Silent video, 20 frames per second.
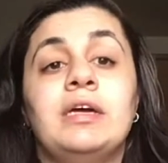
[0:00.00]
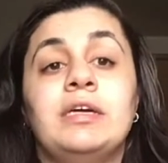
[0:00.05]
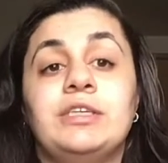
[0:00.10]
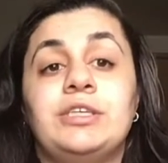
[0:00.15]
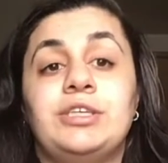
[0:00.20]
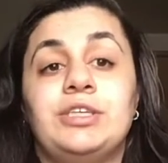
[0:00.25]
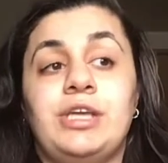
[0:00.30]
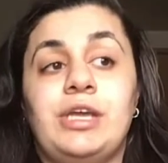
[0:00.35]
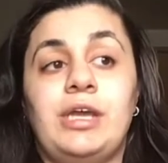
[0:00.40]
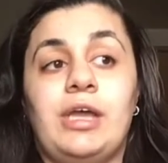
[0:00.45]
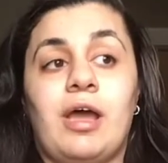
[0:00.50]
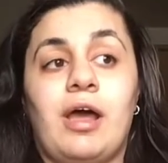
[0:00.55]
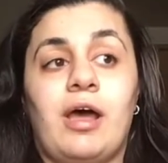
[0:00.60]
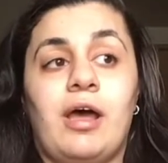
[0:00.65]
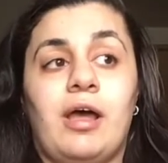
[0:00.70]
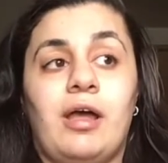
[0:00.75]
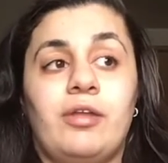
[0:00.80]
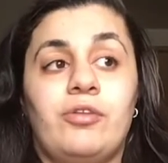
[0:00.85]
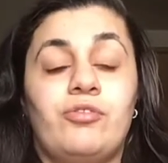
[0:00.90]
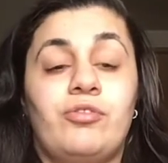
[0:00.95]
she
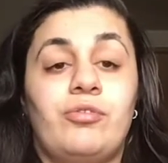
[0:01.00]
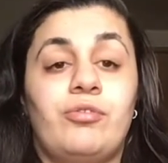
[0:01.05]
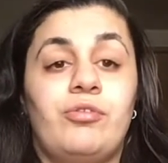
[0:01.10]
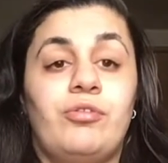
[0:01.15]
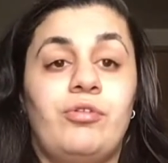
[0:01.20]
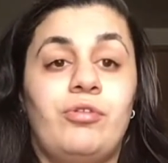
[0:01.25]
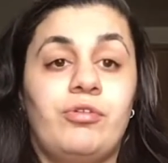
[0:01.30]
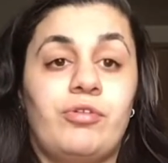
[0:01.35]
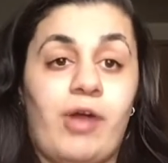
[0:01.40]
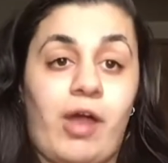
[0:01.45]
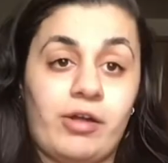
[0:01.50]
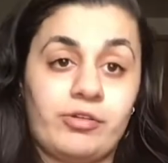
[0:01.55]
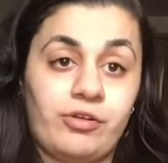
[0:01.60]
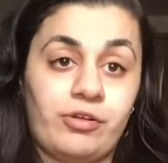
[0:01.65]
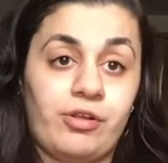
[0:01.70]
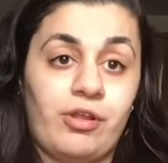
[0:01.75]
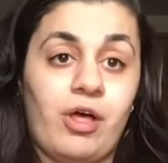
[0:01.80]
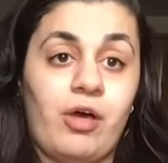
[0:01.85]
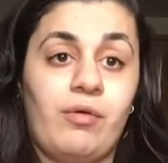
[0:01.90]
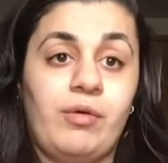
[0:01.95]
talked to
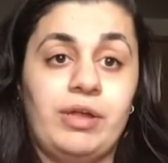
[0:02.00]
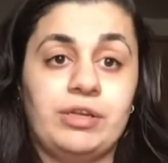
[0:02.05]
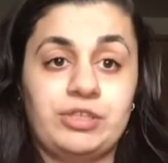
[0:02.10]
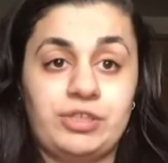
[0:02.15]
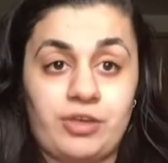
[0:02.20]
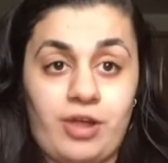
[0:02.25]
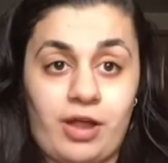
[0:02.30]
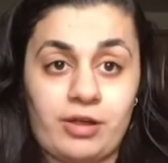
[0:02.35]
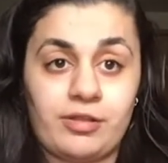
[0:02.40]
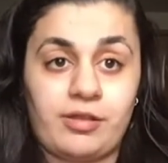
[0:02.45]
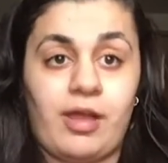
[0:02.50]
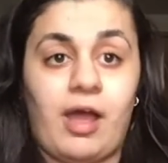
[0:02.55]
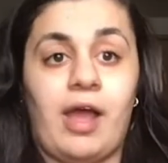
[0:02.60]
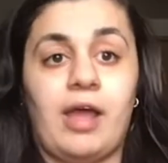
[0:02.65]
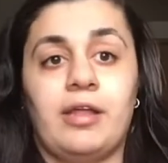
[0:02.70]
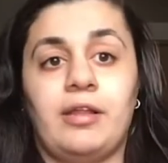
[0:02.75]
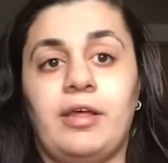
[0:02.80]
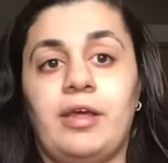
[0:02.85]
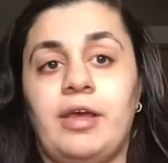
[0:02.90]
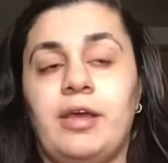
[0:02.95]
Khloe and she talked to
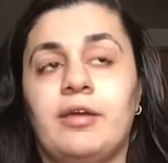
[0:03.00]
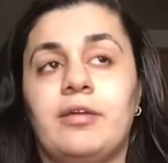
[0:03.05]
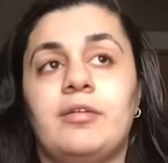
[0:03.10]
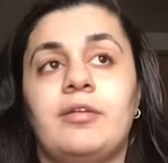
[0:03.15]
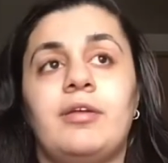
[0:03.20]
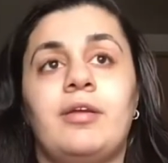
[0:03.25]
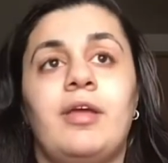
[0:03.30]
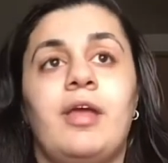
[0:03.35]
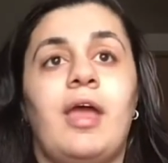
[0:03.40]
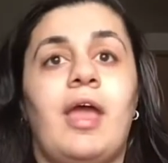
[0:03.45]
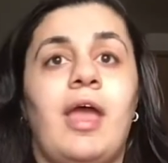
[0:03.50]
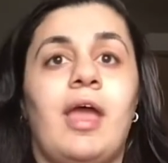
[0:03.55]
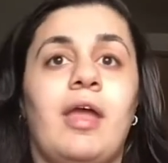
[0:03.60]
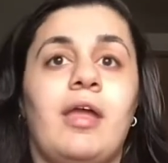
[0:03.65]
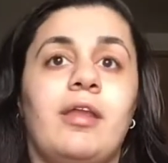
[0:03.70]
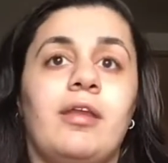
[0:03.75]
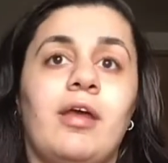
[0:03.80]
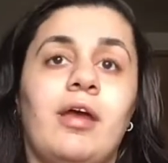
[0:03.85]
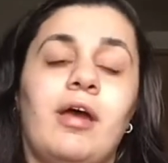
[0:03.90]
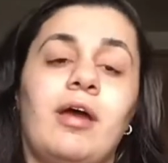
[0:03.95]
Kylie,
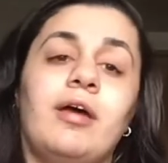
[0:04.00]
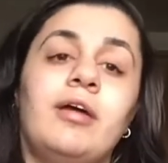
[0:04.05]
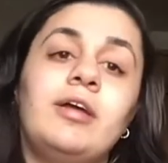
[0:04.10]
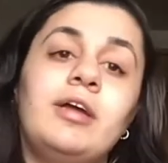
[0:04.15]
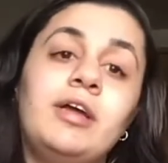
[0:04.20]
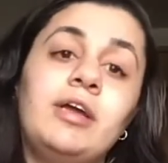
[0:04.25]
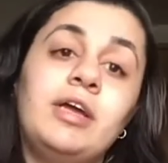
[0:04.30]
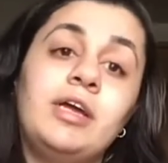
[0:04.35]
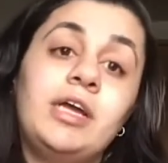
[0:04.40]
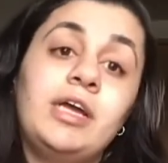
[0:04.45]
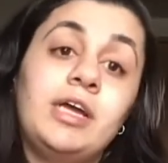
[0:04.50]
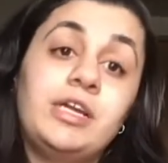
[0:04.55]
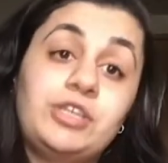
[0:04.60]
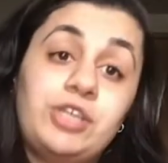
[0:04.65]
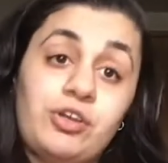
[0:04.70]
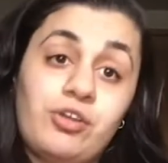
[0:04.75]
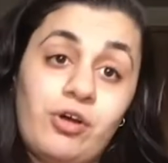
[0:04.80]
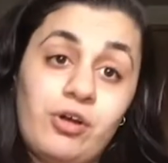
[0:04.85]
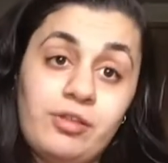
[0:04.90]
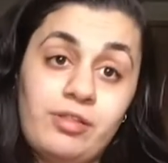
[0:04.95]
and she
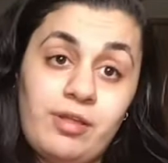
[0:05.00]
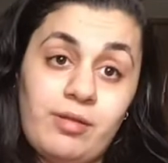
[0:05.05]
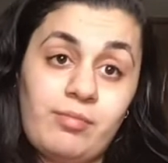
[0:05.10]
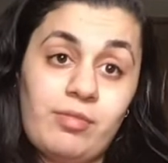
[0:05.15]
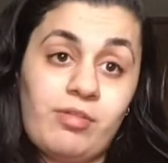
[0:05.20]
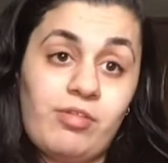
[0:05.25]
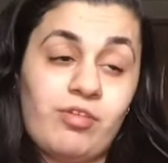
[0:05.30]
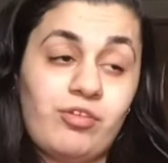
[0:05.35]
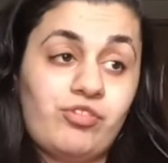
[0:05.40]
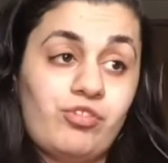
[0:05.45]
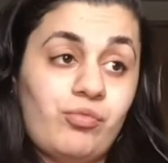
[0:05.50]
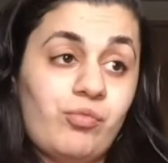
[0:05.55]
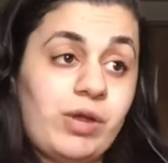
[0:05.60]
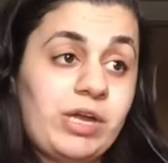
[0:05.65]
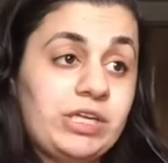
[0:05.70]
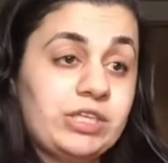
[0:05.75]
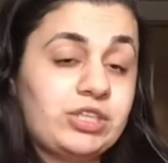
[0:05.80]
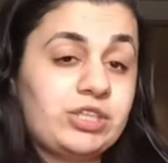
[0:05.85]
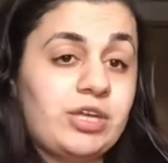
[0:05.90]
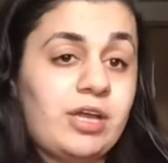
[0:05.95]
told them the
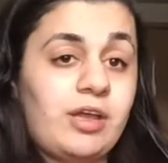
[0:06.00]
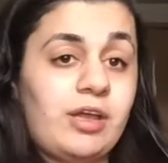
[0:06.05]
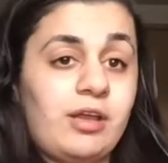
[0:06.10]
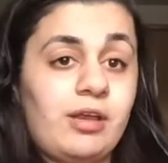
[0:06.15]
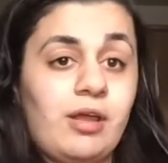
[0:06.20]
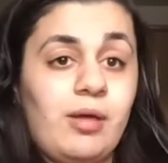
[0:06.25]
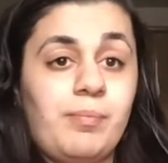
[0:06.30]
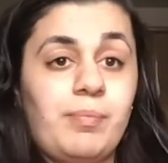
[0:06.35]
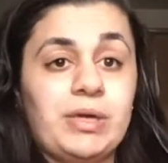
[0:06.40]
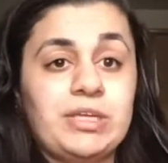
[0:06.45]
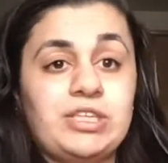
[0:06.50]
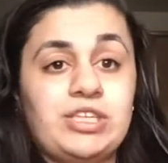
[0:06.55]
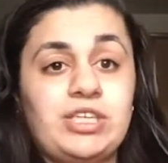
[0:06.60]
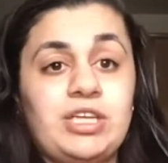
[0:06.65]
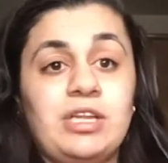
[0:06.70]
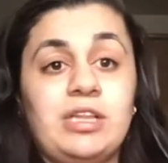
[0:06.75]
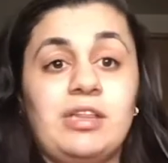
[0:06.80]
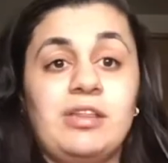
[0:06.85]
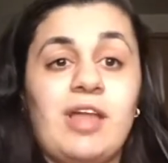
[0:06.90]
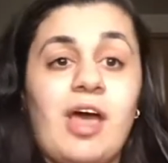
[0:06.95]
situation, but
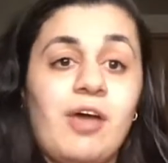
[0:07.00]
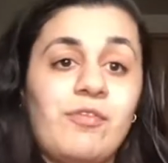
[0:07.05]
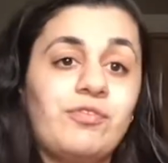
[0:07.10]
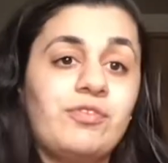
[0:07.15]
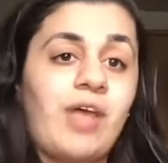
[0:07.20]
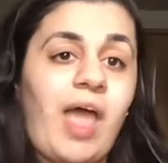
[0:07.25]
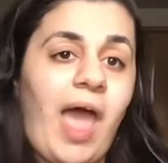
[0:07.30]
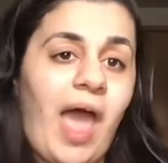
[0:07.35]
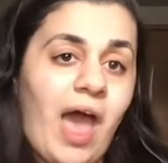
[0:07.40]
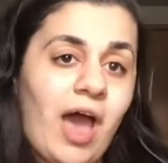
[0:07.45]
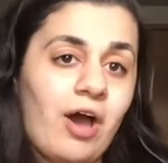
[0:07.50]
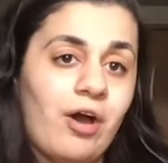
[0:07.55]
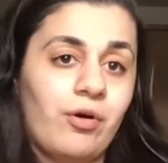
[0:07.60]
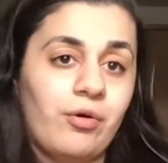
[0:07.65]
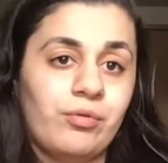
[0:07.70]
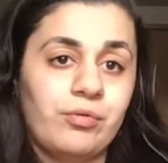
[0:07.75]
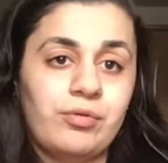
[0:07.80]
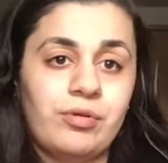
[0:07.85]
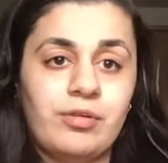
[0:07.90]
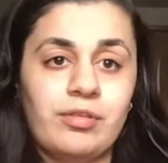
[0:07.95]
she left
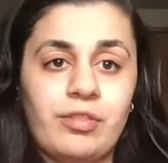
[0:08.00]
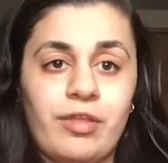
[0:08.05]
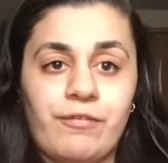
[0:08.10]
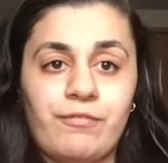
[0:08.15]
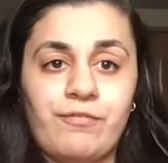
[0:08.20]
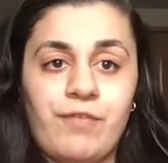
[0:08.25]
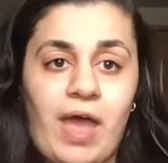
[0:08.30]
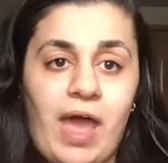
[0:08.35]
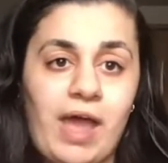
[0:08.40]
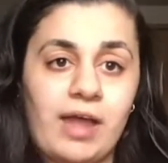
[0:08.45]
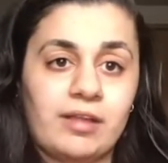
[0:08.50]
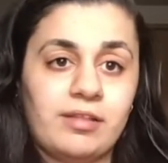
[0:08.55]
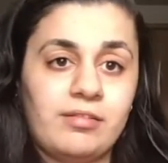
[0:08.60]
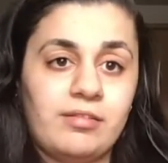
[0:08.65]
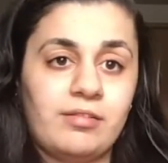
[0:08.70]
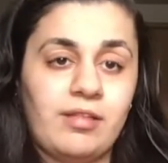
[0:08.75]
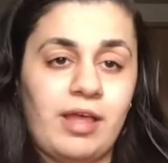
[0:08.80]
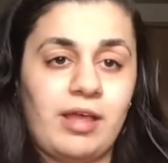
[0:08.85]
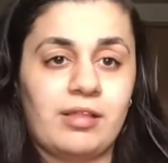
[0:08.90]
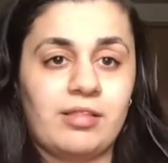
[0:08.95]
out the fact,
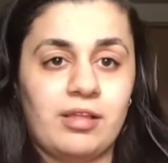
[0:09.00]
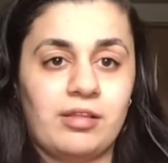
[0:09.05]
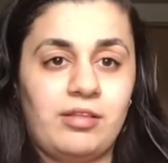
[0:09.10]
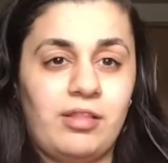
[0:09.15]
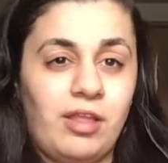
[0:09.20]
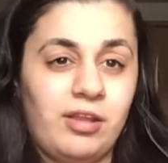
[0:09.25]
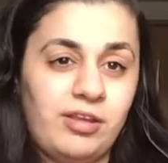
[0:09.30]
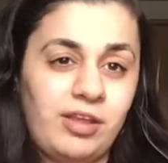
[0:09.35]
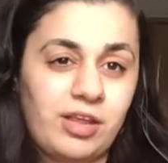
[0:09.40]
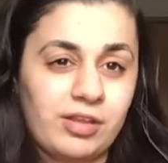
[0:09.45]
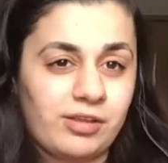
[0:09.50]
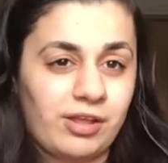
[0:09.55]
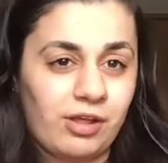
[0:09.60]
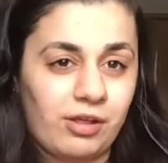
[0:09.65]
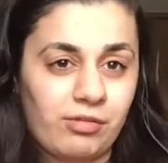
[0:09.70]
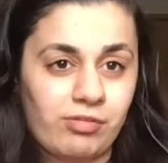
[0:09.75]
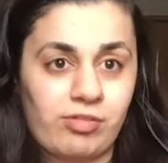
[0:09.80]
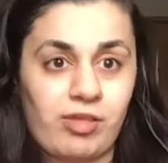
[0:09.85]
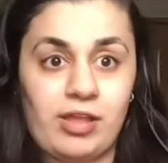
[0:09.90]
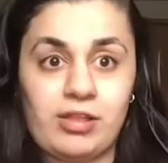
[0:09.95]
like the
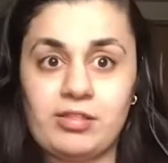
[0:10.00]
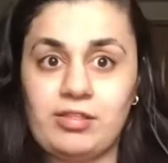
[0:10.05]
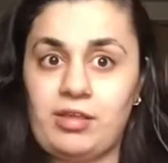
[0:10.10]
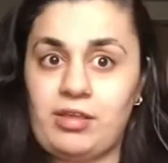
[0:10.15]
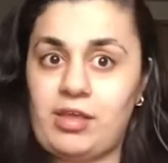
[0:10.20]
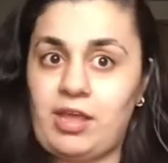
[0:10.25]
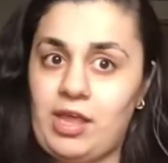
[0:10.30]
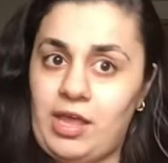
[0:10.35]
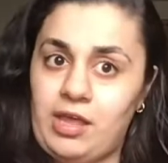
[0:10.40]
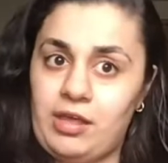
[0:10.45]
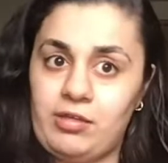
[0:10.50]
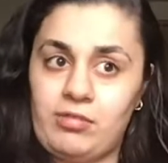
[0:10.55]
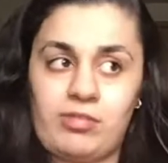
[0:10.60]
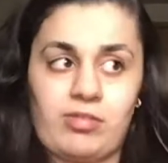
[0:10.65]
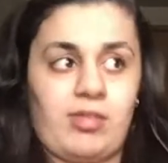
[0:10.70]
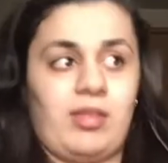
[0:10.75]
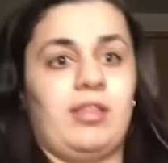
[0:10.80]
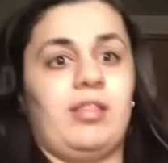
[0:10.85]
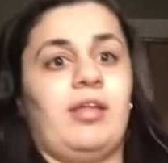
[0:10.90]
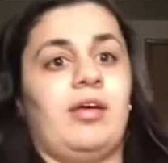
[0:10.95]
details, like the
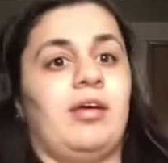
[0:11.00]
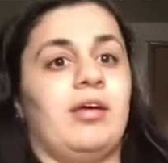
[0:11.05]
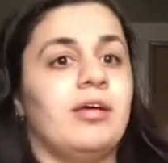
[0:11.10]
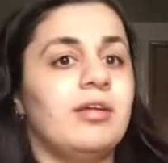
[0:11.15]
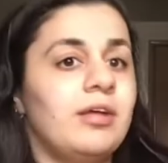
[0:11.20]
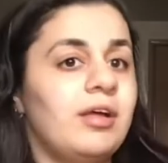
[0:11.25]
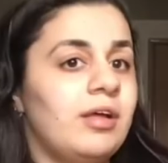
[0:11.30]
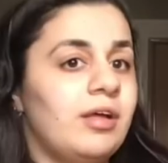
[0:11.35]
kiss and the,